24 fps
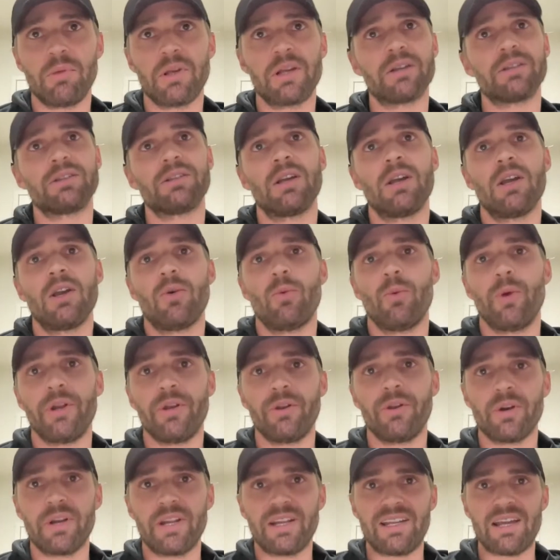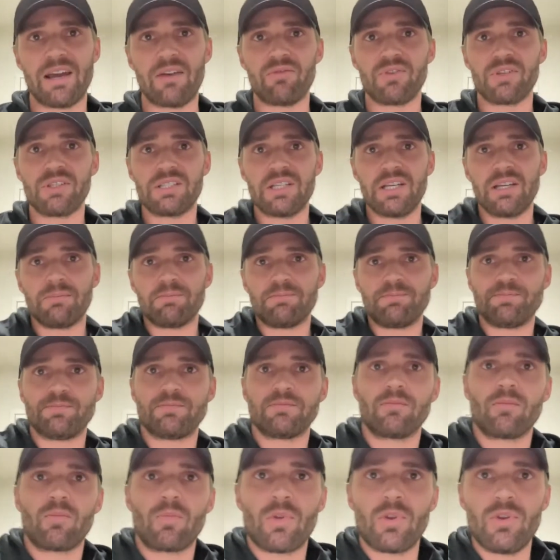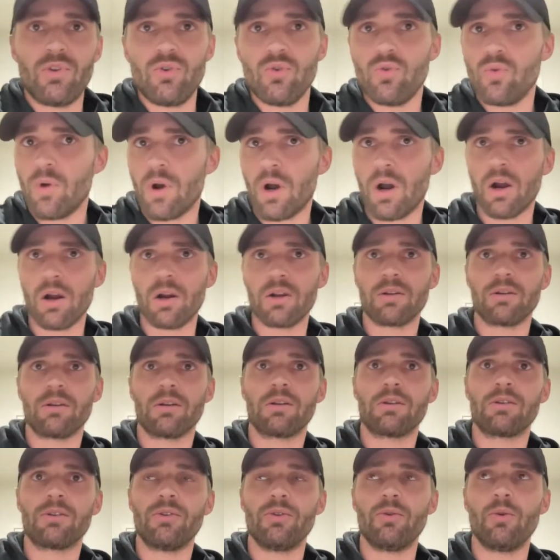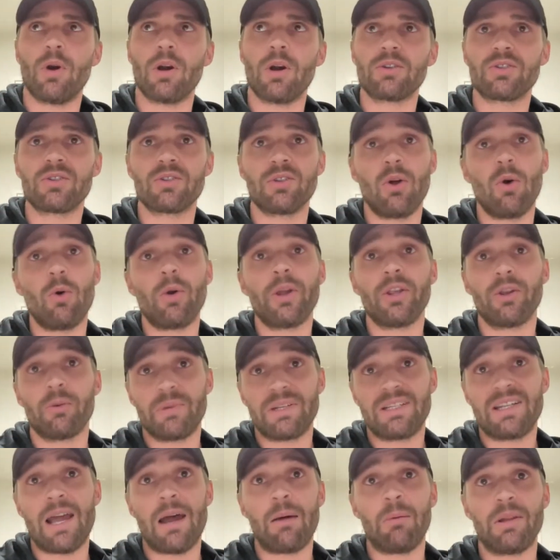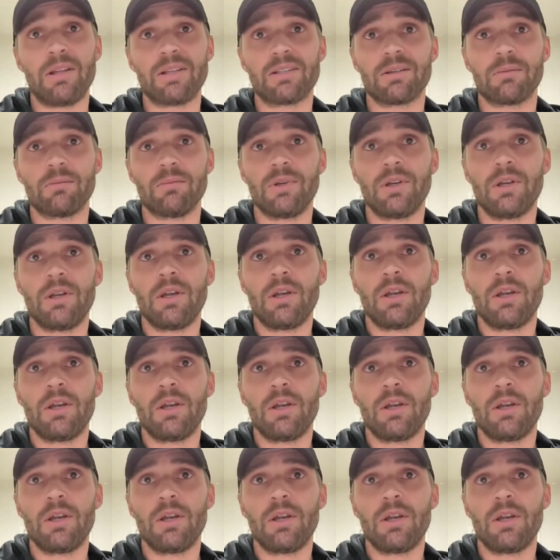because when you're in a deficit, you are slowing your metabolism.